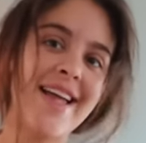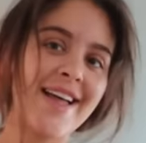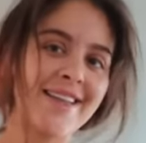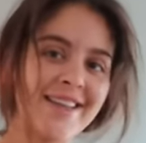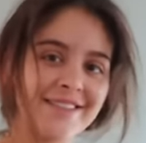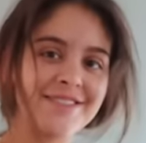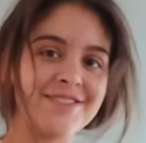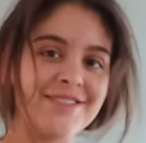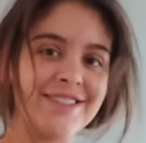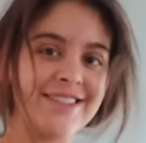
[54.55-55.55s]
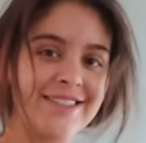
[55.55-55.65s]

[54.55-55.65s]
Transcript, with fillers: How y'all doing?